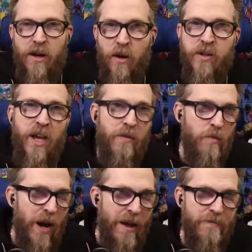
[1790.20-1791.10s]
Okay,
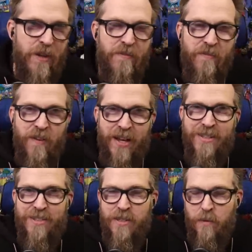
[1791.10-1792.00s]
Raffi
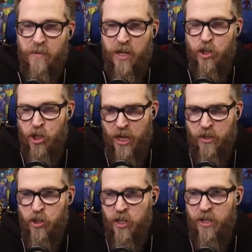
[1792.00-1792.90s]
fights some uh,
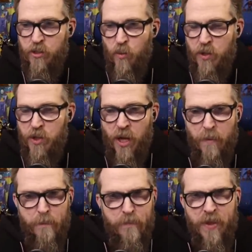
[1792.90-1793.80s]
changelings with
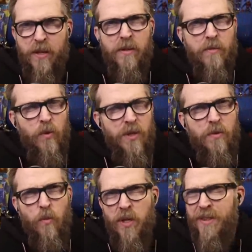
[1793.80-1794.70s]
um
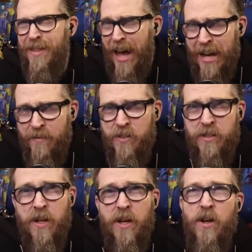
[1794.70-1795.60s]
with with
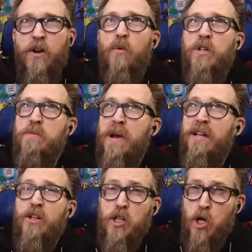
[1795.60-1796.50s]
knives, which
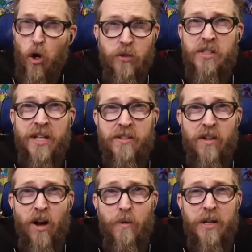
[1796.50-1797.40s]
made no sense
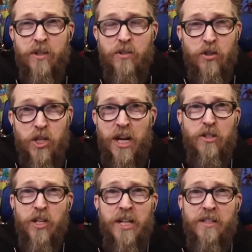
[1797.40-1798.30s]
at all because they're
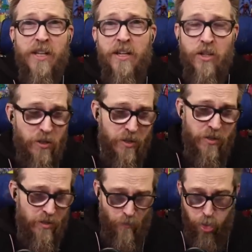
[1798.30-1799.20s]
changelings. Like you
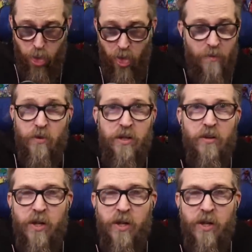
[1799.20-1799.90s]
couldn't wouldn't